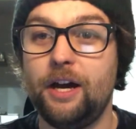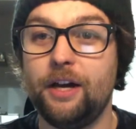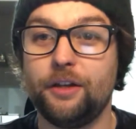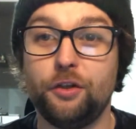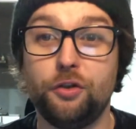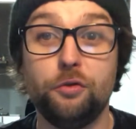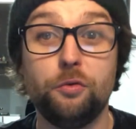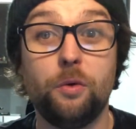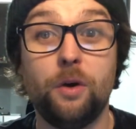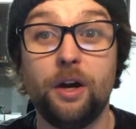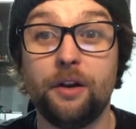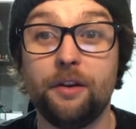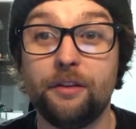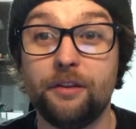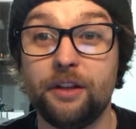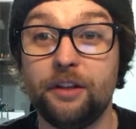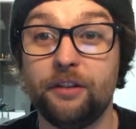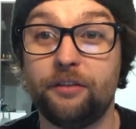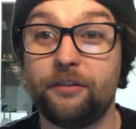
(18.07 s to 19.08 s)
You won
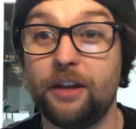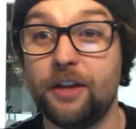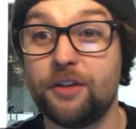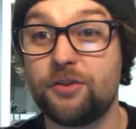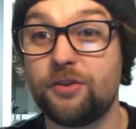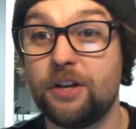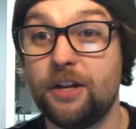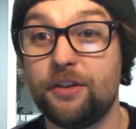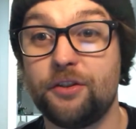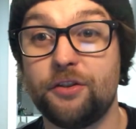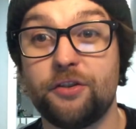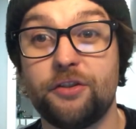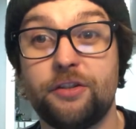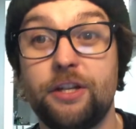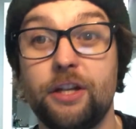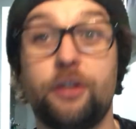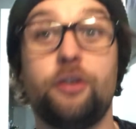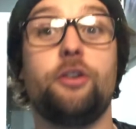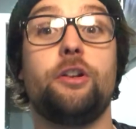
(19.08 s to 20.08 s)
the Stanford Answer
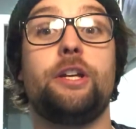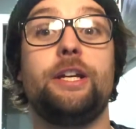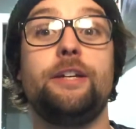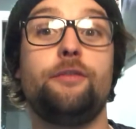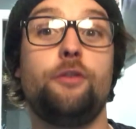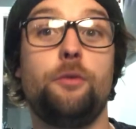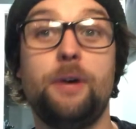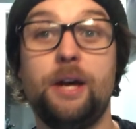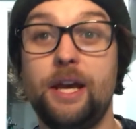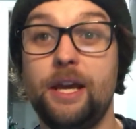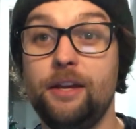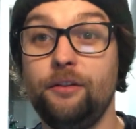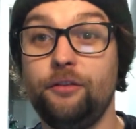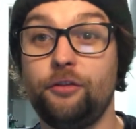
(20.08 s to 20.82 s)
sticker giveaway,